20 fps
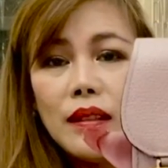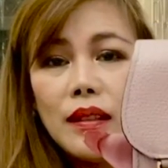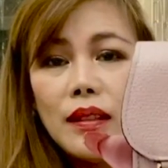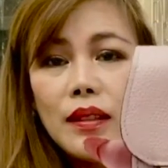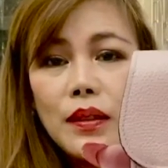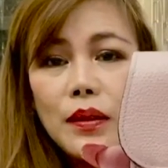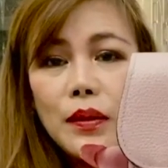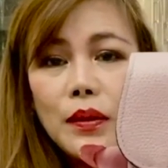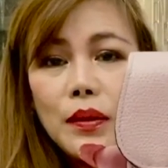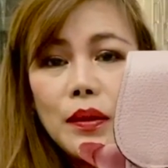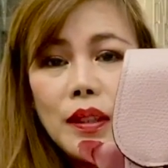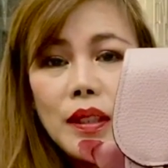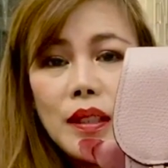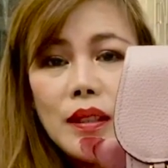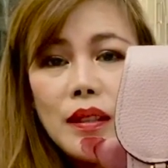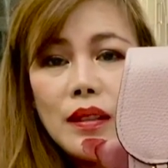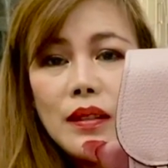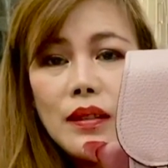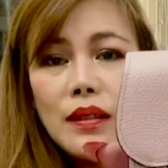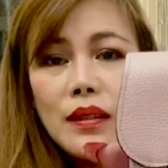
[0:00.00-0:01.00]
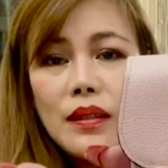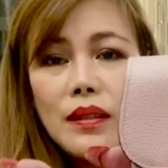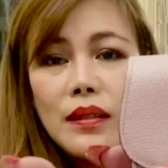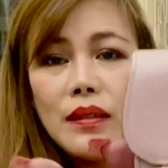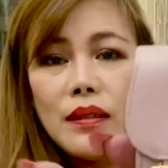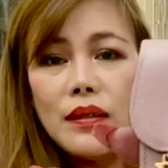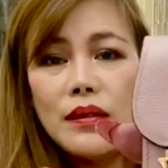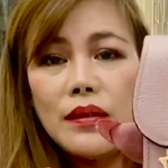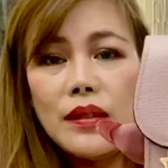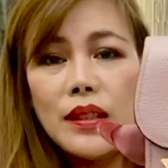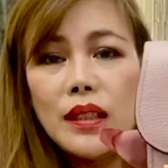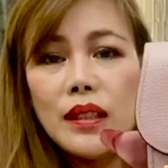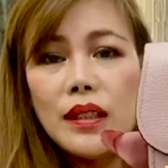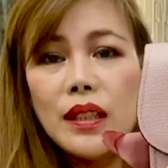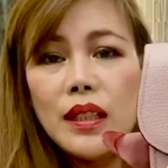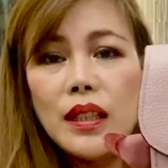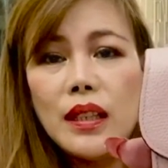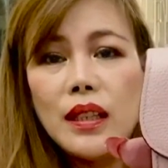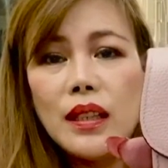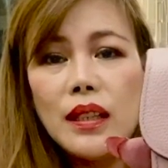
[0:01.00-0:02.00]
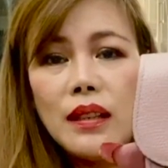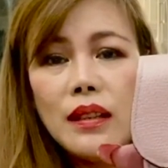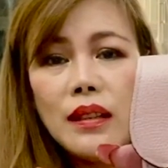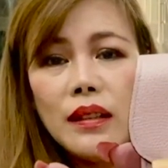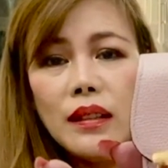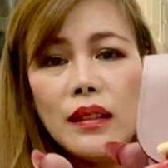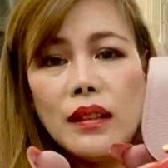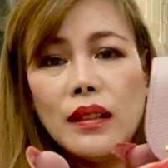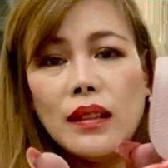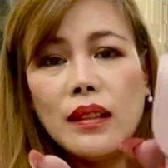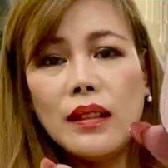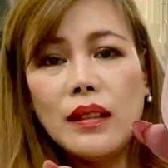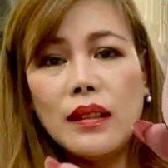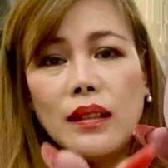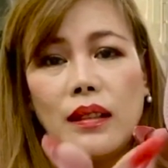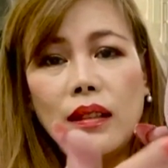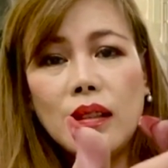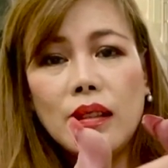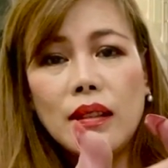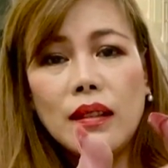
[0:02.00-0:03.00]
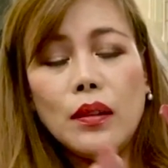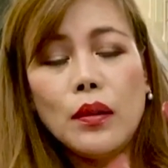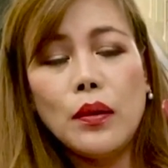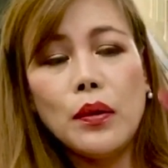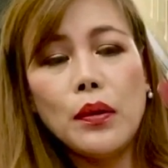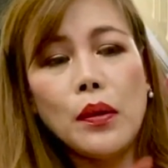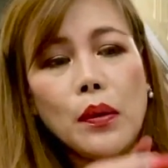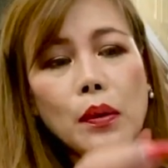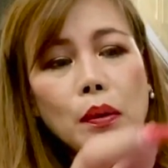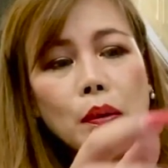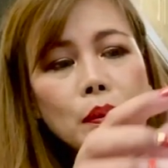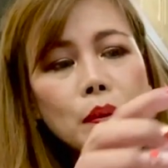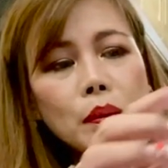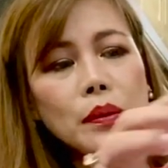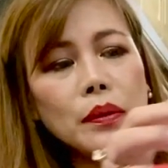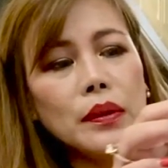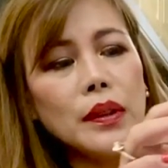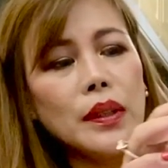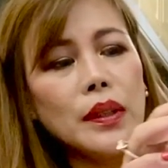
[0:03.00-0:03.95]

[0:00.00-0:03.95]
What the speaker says: So this is the D logo.